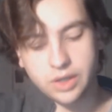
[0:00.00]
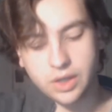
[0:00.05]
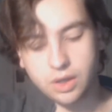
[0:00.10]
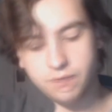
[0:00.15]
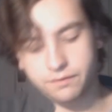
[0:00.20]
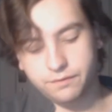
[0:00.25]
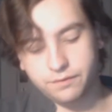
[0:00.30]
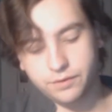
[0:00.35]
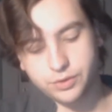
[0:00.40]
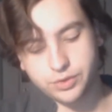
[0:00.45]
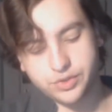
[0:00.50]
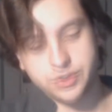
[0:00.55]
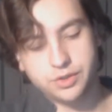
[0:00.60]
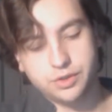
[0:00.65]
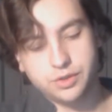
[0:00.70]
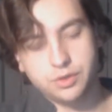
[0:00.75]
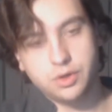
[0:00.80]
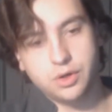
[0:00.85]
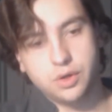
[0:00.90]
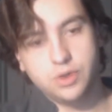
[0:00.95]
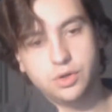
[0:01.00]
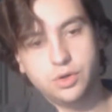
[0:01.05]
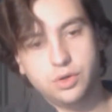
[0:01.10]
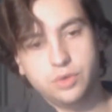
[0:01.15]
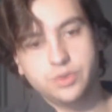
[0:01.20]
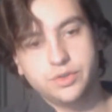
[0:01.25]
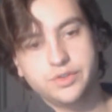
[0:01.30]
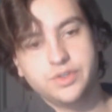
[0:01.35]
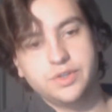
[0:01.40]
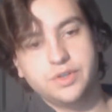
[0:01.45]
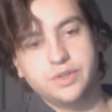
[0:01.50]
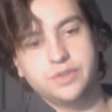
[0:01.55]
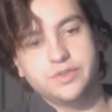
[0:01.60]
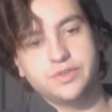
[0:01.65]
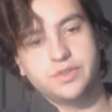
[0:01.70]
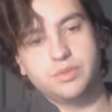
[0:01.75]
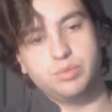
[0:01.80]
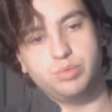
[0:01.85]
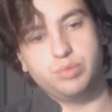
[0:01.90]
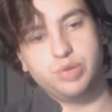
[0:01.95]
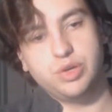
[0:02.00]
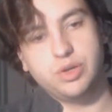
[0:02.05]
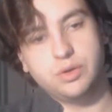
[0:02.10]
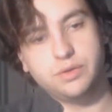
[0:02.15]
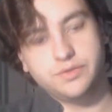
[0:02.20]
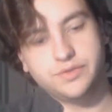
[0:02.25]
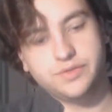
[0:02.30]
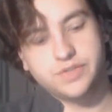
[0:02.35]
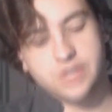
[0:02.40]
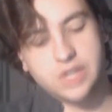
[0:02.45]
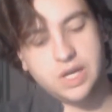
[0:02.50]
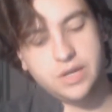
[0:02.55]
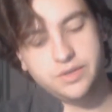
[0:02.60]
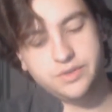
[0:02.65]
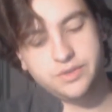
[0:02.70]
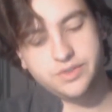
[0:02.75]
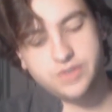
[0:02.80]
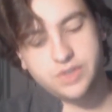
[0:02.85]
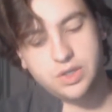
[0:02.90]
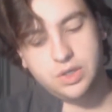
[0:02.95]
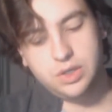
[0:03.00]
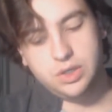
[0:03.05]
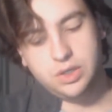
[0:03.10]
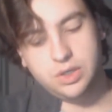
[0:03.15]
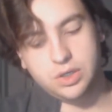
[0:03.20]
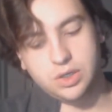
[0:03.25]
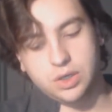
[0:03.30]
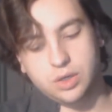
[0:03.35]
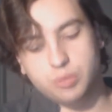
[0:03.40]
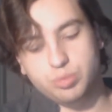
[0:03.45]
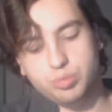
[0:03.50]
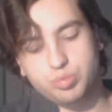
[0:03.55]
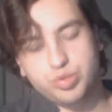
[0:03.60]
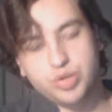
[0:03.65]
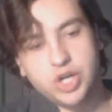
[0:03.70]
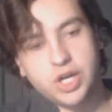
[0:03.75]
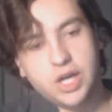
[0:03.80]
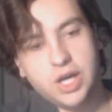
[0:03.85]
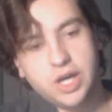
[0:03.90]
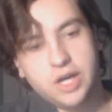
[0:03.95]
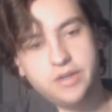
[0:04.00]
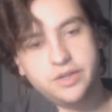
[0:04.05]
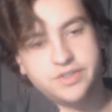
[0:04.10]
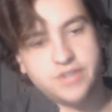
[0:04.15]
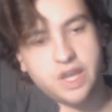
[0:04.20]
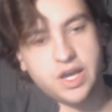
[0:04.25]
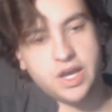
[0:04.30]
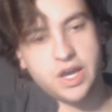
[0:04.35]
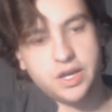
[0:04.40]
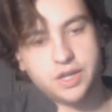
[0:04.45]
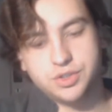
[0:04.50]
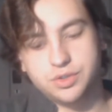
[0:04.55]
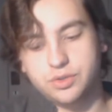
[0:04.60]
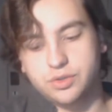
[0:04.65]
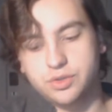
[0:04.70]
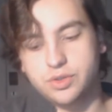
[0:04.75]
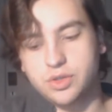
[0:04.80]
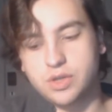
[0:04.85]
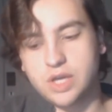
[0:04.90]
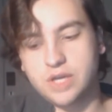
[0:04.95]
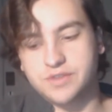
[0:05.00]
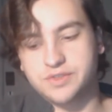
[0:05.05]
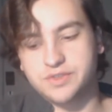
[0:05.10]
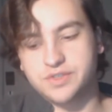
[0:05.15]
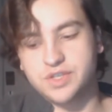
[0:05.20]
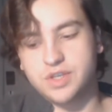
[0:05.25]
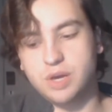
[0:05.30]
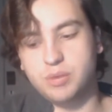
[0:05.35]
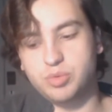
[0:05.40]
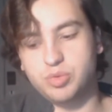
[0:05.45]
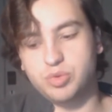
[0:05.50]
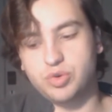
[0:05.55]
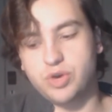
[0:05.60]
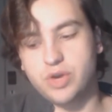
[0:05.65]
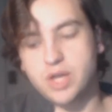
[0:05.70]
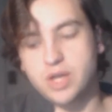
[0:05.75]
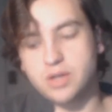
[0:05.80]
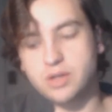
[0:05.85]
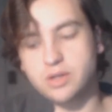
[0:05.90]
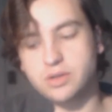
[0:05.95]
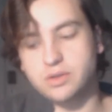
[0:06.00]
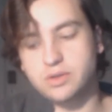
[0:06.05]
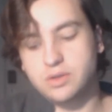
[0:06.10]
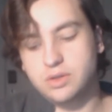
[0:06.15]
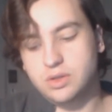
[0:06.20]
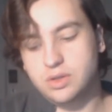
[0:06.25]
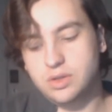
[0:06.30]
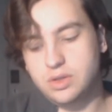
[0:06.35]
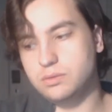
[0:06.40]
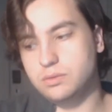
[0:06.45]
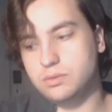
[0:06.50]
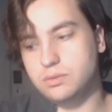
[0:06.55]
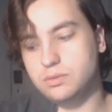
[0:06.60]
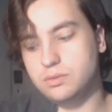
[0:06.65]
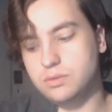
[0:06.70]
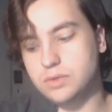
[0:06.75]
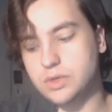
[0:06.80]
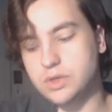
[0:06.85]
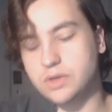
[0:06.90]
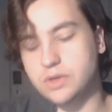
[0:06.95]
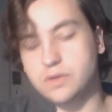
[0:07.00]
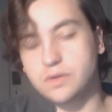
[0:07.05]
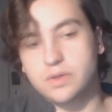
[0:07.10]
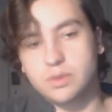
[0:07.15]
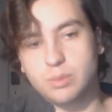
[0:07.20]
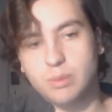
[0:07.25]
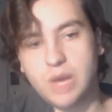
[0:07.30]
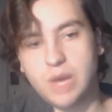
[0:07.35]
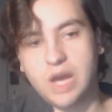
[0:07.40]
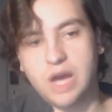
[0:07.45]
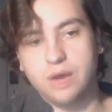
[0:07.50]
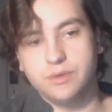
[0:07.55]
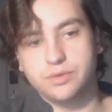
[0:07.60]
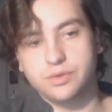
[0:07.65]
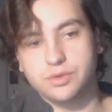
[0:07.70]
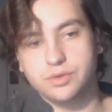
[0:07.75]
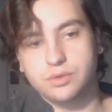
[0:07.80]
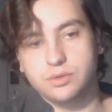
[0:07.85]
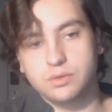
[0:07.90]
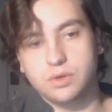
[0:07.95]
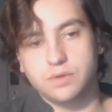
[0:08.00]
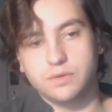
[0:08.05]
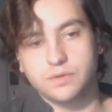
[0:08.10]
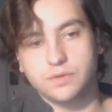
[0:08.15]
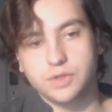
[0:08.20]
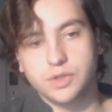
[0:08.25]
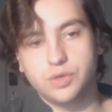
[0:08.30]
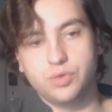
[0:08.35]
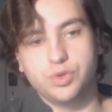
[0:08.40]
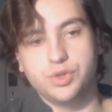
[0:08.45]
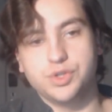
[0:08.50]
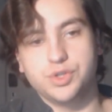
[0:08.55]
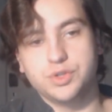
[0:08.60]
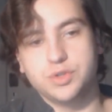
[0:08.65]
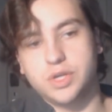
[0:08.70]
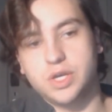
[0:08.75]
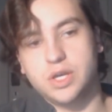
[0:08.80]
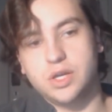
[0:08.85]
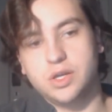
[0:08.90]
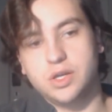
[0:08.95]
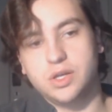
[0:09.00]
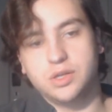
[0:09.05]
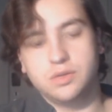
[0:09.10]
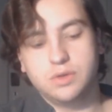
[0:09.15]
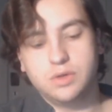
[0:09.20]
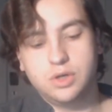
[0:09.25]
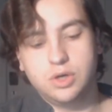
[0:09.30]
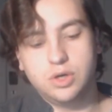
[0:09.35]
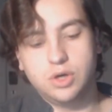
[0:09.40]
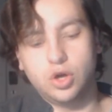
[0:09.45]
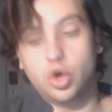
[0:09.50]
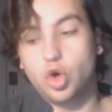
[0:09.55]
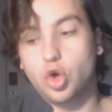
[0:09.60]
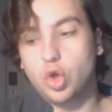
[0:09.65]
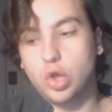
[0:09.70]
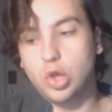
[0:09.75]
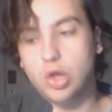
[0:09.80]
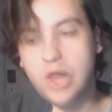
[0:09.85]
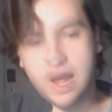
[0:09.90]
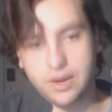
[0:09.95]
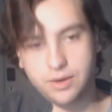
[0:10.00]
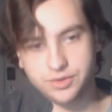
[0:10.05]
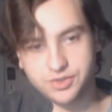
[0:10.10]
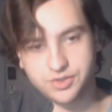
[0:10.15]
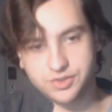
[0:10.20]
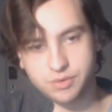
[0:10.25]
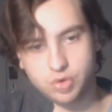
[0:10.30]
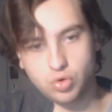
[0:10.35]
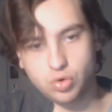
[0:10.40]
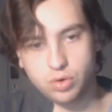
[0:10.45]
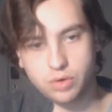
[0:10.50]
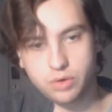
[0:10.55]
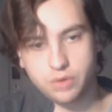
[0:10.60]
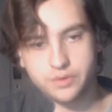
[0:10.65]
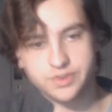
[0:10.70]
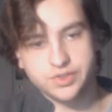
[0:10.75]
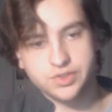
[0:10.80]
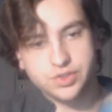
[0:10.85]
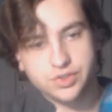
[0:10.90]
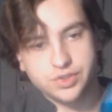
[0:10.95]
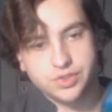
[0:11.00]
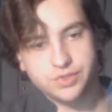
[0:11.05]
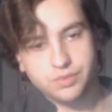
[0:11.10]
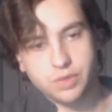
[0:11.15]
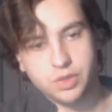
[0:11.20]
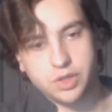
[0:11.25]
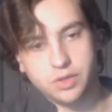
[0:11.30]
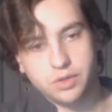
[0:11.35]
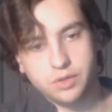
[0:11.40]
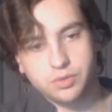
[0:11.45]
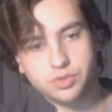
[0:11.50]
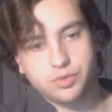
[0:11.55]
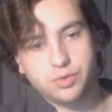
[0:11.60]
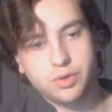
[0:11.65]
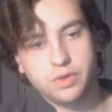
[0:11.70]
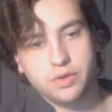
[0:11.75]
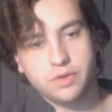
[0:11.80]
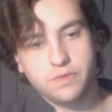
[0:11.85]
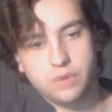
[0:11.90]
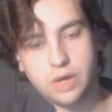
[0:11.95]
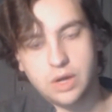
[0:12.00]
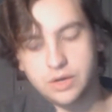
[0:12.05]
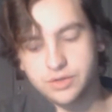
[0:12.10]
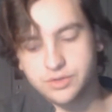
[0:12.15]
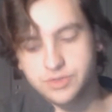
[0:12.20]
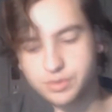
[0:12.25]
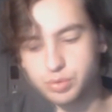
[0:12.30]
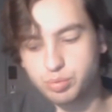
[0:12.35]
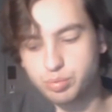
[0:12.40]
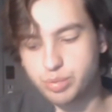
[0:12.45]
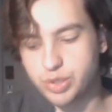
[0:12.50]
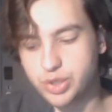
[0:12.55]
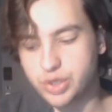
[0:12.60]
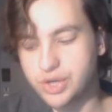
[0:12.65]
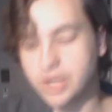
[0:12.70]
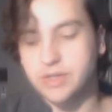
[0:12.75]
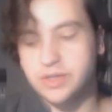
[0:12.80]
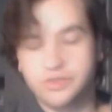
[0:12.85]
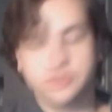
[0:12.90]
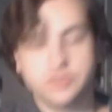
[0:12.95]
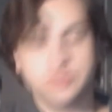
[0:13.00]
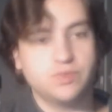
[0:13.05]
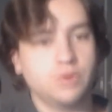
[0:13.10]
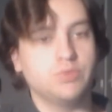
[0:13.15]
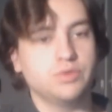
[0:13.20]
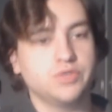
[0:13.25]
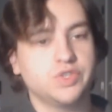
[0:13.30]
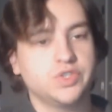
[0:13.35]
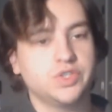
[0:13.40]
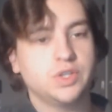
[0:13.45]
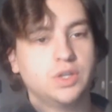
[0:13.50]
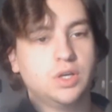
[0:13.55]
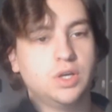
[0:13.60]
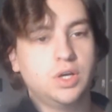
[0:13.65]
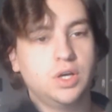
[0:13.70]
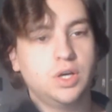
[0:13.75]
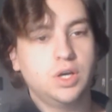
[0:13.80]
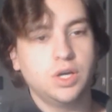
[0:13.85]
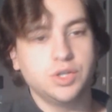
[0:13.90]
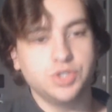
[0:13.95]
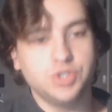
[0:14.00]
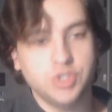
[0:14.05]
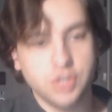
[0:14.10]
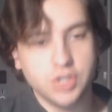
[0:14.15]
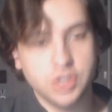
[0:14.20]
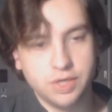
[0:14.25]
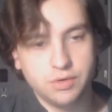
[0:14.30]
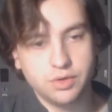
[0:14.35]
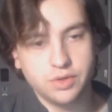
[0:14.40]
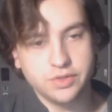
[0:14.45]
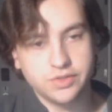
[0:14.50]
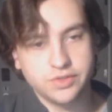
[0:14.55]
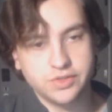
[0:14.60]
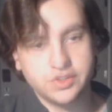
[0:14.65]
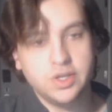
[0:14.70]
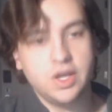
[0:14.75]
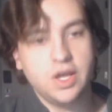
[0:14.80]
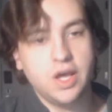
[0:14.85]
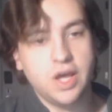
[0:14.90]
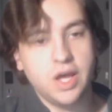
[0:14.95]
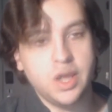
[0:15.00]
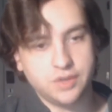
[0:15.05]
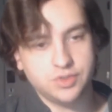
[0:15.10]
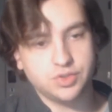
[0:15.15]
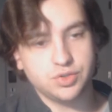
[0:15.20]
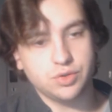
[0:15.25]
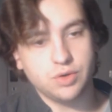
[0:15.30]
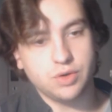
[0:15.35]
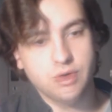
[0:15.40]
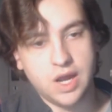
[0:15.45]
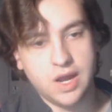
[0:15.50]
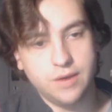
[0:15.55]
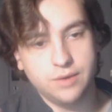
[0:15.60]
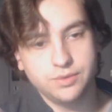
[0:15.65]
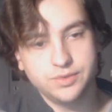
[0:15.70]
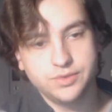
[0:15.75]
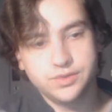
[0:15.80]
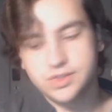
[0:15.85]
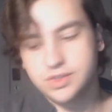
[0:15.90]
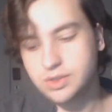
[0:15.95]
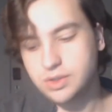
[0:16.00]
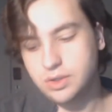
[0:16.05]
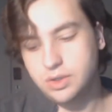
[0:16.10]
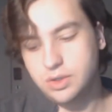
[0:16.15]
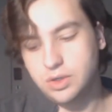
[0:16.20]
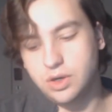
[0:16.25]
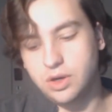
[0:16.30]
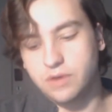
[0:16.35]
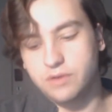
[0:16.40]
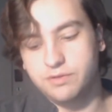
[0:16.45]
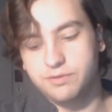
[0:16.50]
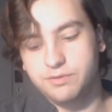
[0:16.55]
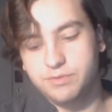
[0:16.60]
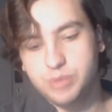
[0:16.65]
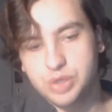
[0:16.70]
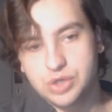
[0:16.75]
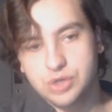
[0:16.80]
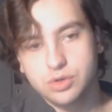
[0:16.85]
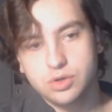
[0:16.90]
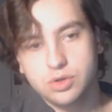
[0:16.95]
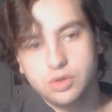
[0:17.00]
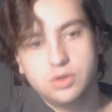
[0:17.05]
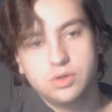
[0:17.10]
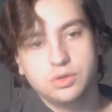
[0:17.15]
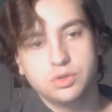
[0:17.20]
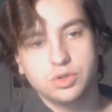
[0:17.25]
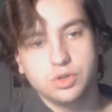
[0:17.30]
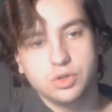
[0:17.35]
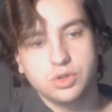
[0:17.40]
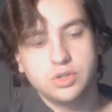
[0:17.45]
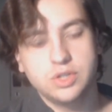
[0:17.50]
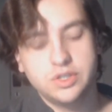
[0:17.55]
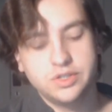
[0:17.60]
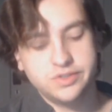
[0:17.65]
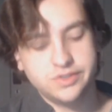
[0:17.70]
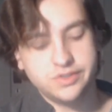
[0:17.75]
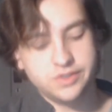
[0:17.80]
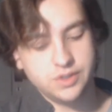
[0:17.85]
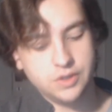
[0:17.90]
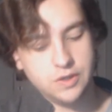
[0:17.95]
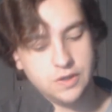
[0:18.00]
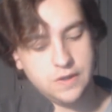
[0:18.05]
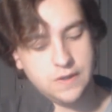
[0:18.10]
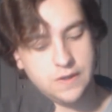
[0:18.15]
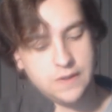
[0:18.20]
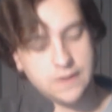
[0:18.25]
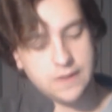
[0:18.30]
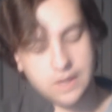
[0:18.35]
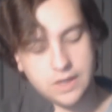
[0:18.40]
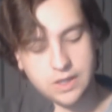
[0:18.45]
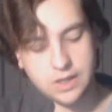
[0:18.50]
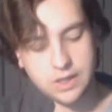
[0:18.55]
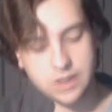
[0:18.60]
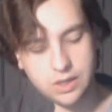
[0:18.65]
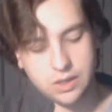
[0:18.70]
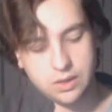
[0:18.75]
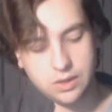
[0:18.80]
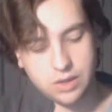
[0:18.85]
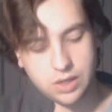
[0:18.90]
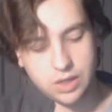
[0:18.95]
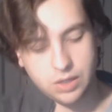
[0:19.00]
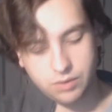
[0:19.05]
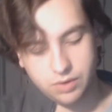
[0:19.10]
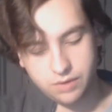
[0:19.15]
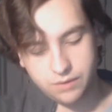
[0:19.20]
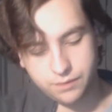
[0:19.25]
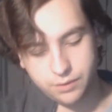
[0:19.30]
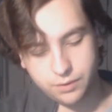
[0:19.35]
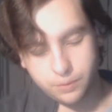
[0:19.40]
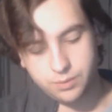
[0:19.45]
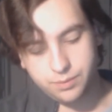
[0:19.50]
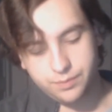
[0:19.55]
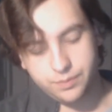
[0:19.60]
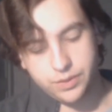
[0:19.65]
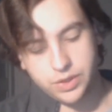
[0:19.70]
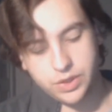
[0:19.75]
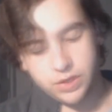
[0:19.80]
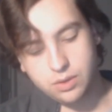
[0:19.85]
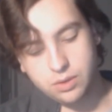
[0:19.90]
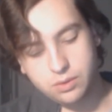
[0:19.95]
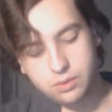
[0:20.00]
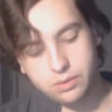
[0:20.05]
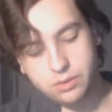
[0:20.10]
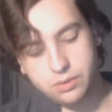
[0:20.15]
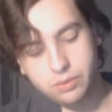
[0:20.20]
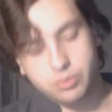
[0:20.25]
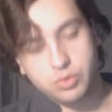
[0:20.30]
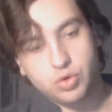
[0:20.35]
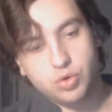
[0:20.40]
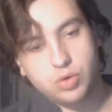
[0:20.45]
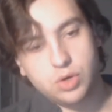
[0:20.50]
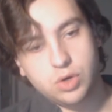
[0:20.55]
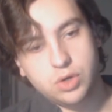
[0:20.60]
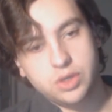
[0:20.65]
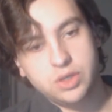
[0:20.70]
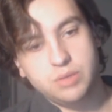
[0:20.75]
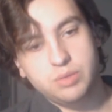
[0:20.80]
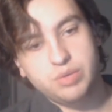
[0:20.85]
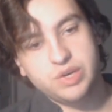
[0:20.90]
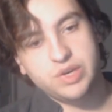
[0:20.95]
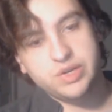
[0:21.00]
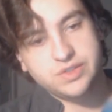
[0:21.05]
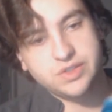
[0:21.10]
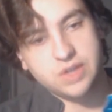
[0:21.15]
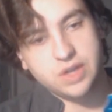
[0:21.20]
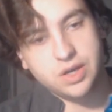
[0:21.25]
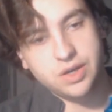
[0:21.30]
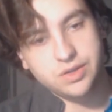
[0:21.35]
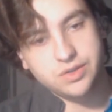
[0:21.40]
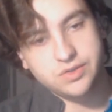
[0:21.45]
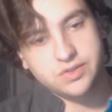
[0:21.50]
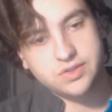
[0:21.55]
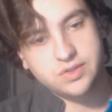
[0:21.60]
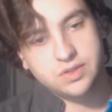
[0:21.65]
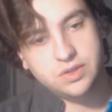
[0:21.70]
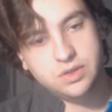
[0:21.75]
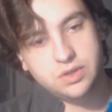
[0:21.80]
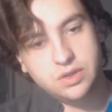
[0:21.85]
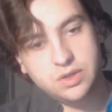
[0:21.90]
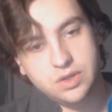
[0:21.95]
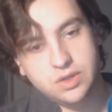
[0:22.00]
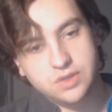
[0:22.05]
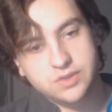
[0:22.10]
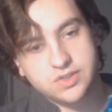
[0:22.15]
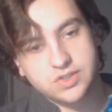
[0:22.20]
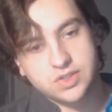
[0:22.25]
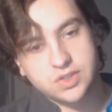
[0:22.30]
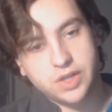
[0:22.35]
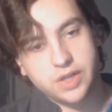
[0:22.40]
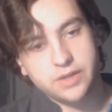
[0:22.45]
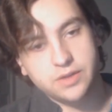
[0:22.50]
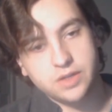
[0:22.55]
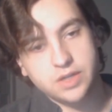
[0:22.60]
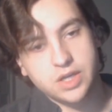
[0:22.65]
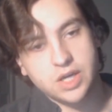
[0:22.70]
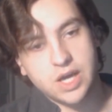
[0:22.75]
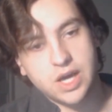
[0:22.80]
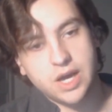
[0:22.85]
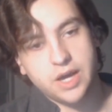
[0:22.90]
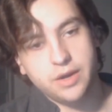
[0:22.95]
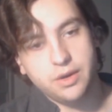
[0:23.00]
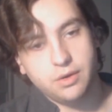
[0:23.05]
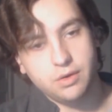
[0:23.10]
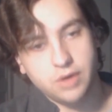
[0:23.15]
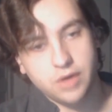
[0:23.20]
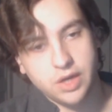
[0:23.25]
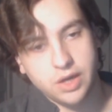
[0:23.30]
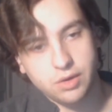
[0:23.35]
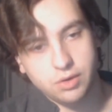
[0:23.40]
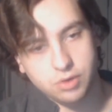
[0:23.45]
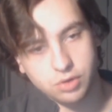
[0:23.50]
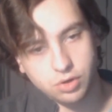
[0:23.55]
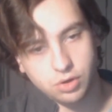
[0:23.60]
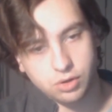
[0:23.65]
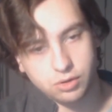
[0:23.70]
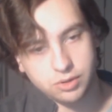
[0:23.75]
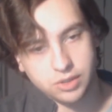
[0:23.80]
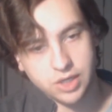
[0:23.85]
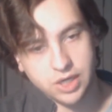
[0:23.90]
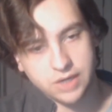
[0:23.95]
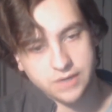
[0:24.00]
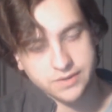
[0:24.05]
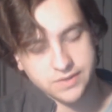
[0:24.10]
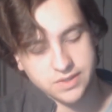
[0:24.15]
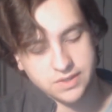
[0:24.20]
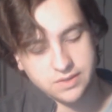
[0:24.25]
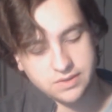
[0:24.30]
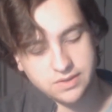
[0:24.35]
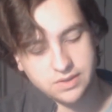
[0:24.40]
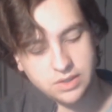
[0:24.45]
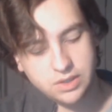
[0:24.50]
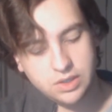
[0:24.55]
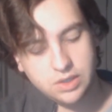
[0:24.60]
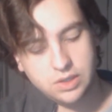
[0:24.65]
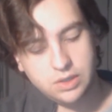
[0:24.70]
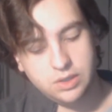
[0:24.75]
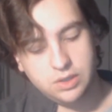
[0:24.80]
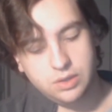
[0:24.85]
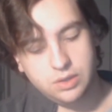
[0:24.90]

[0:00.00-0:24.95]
Now, first thing you're going to notice is the comparative size. Bud Ice actually has the upper hand in the amount of liquid you're getting, a whole ounce more. This is just the regular 24 ounce, but Bud Ice throws in a generous extra ounce of beer goodness. And however, the Milwaukee Best Ice is slightly higher in alcohol content.